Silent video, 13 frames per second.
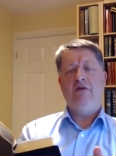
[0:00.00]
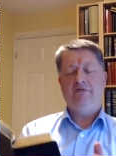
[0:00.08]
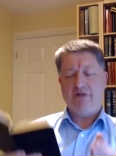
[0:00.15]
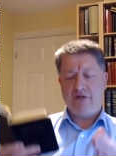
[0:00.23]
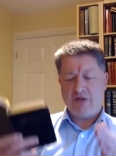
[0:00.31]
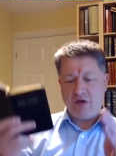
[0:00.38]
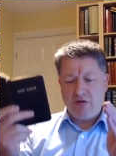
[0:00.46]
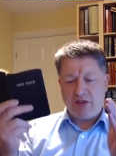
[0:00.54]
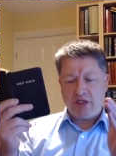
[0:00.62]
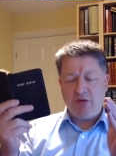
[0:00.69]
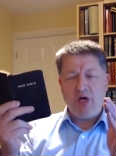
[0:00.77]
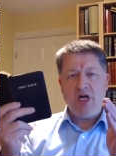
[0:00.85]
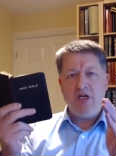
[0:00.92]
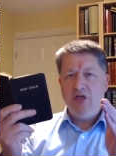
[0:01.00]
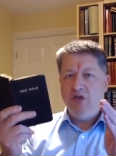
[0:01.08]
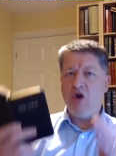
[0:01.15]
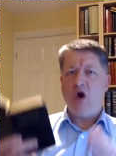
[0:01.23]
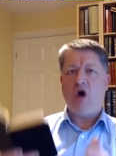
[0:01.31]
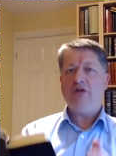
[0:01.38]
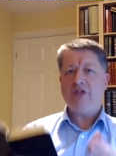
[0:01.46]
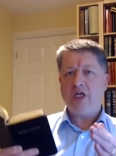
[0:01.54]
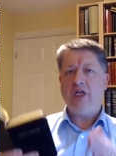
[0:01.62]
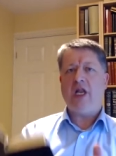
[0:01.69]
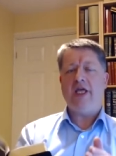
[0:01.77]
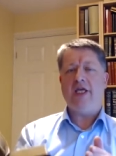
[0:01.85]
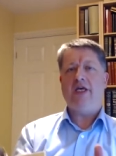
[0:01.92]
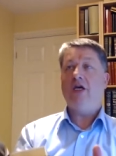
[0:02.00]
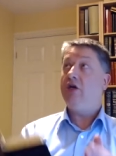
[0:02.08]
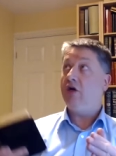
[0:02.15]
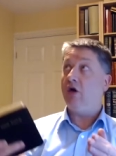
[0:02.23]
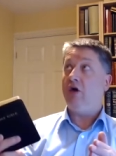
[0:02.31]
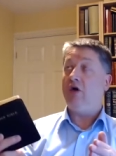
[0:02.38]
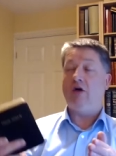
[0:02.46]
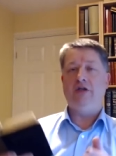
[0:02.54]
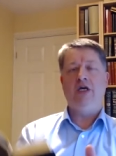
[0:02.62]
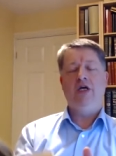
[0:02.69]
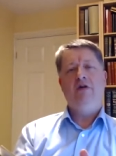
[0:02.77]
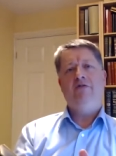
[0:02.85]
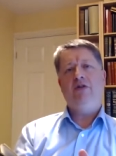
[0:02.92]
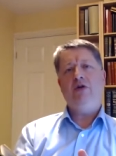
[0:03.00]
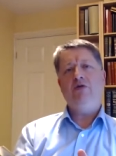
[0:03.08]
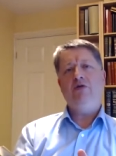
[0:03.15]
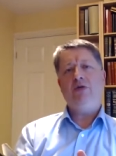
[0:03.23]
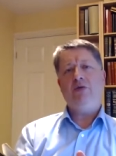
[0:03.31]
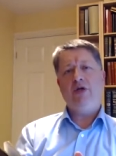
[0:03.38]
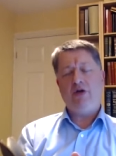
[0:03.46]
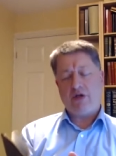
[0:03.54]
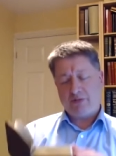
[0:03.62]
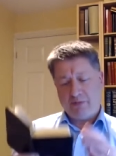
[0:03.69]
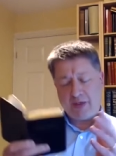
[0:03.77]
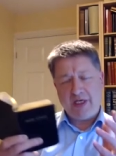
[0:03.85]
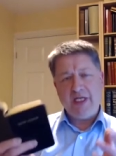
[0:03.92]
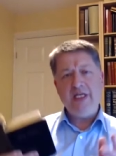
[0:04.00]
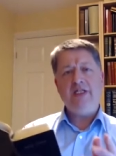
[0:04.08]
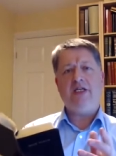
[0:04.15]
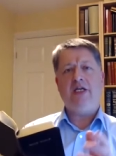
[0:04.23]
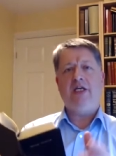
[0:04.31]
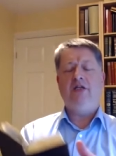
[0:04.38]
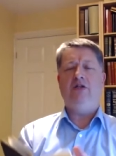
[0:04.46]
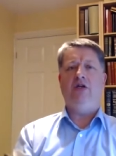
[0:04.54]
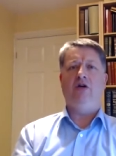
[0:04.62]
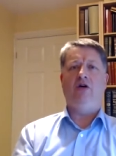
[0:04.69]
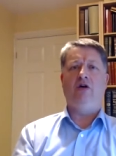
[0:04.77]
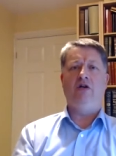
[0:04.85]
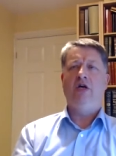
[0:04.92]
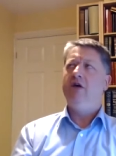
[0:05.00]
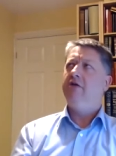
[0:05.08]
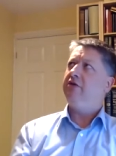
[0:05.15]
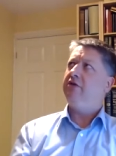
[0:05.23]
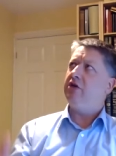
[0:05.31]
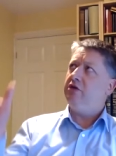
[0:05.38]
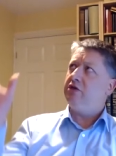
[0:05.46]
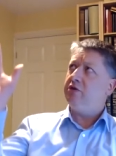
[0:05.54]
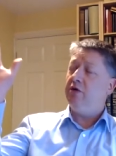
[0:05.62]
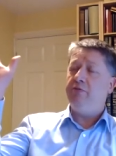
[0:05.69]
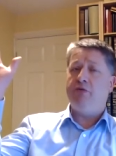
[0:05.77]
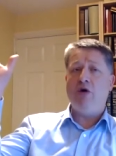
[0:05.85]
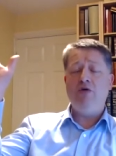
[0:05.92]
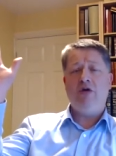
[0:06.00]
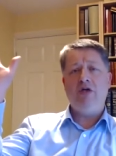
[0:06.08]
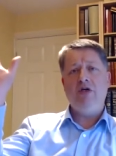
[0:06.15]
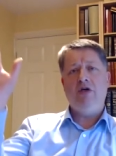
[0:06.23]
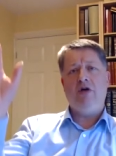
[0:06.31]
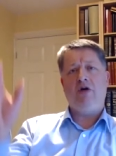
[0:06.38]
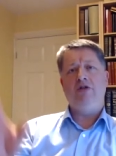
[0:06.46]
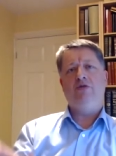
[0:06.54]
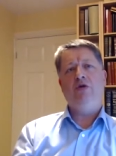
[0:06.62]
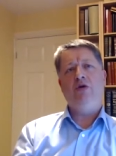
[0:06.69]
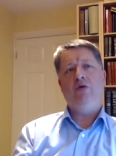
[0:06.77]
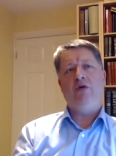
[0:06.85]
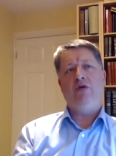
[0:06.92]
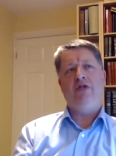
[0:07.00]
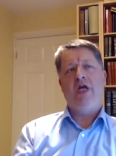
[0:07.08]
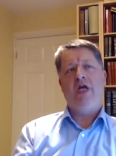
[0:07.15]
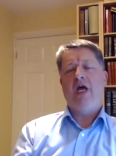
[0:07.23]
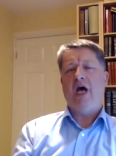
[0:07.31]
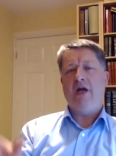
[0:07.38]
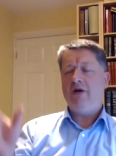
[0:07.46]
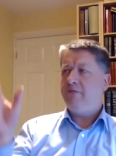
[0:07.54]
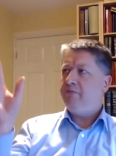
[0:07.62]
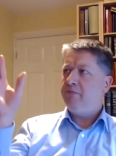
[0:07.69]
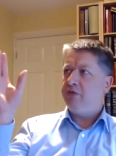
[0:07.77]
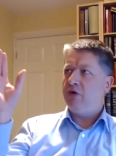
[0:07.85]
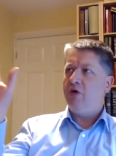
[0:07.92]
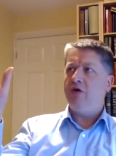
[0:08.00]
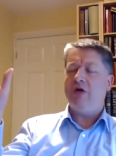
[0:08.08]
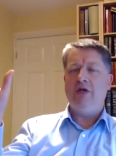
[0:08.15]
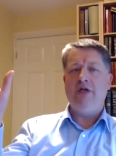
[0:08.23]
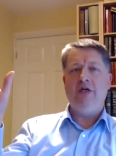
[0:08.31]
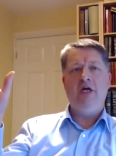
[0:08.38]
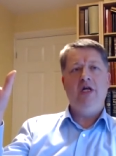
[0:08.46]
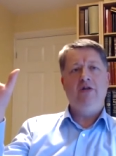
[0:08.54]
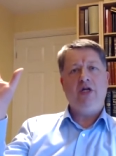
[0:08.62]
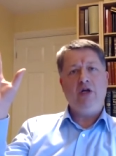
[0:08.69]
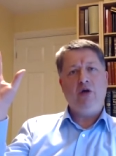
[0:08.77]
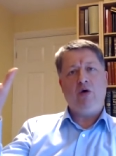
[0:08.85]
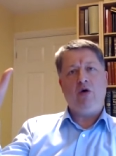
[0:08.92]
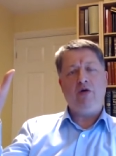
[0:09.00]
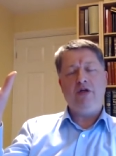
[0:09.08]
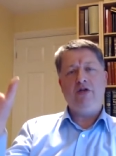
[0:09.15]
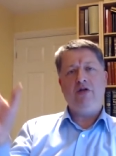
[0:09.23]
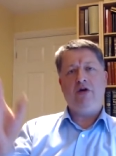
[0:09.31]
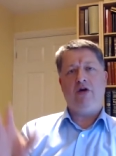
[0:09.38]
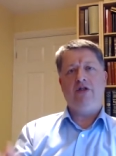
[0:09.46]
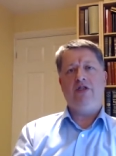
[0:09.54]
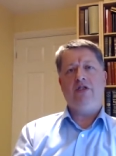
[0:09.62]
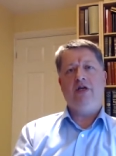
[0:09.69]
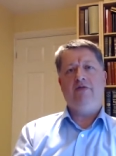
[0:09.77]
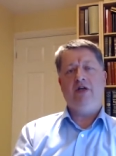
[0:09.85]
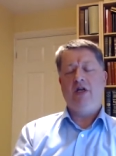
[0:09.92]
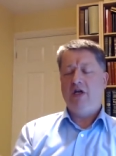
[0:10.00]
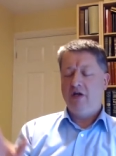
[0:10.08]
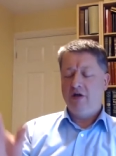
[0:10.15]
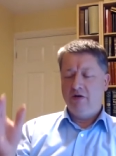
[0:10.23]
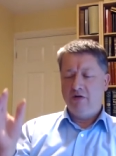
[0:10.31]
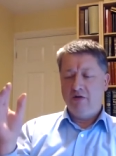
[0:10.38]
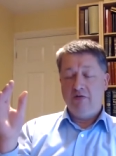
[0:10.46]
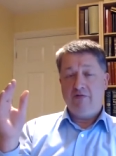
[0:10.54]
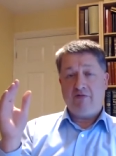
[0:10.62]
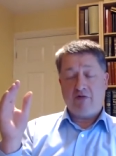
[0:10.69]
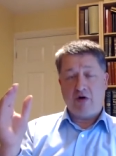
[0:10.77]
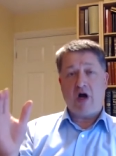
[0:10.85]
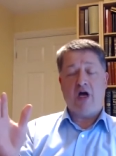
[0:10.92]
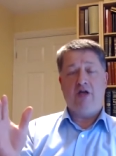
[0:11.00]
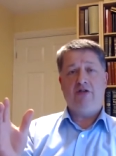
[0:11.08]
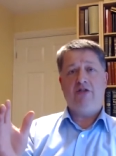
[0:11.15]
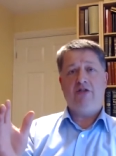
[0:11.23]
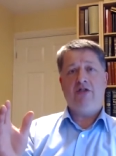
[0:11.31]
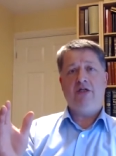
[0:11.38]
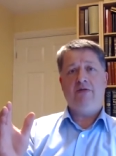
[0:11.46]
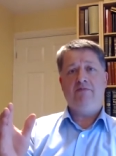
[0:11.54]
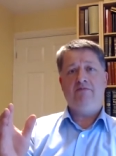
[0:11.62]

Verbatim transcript: for those who are not like God, for those who are not pleasing to God, for those who have broken God's rules and have broken the law that God has given for us.